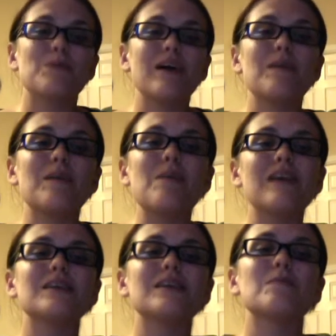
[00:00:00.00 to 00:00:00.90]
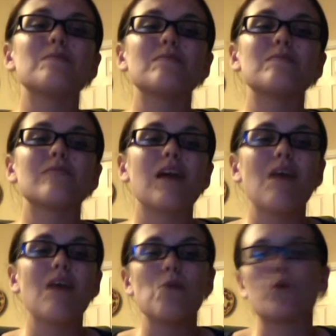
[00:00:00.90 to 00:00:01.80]
But it makes him a
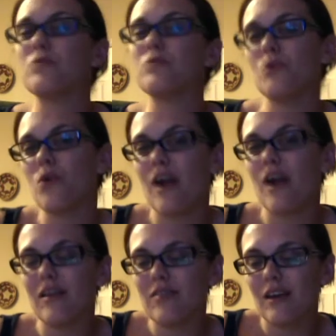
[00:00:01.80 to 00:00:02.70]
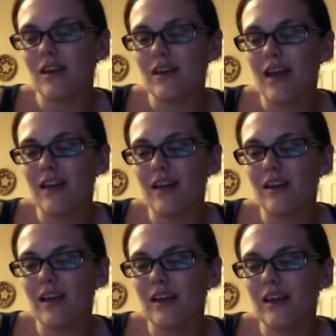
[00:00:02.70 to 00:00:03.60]
lot more pure, I think. And
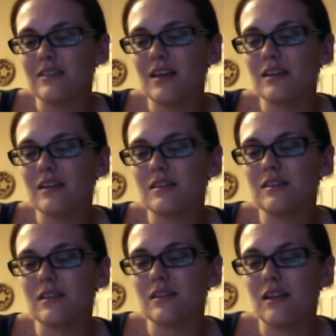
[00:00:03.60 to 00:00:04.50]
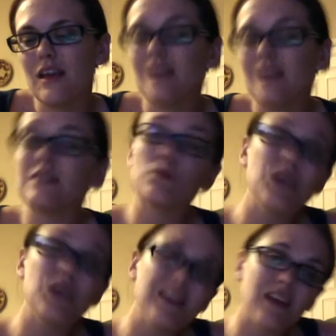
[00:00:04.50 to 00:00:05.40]
it does
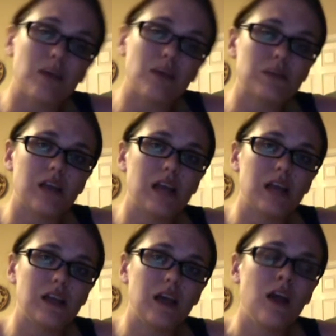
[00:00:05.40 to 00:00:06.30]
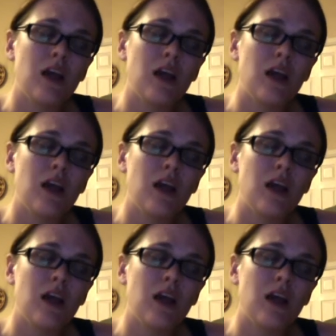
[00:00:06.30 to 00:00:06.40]
weaken him slightly.